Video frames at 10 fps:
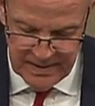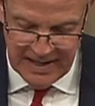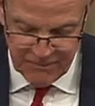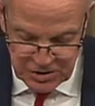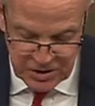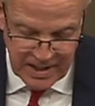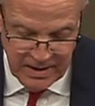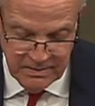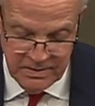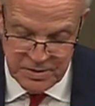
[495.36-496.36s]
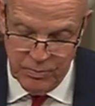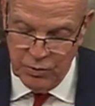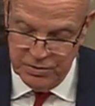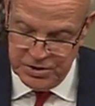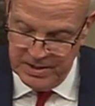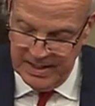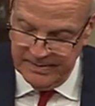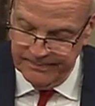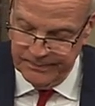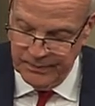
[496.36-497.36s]
Every state is a border state,
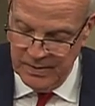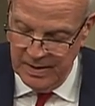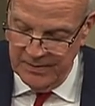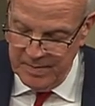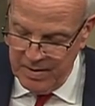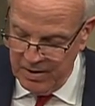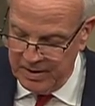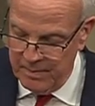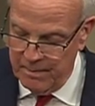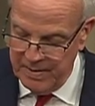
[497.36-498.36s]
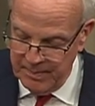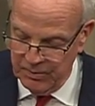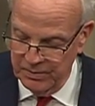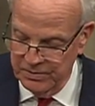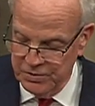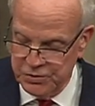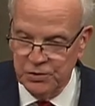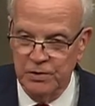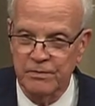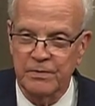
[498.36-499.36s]
and the American people
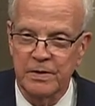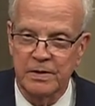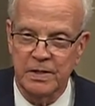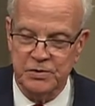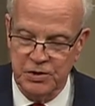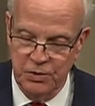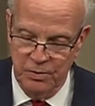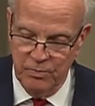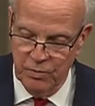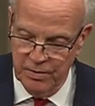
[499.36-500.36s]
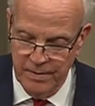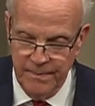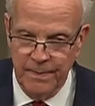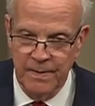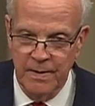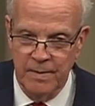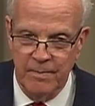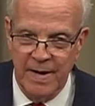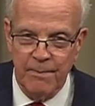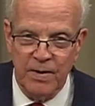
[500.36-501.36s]
deserve a secure border.
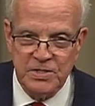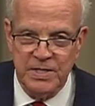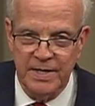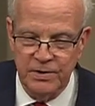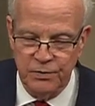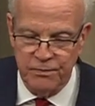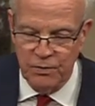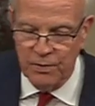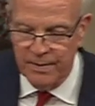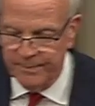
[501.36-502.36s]
Madam President, I yield the floor.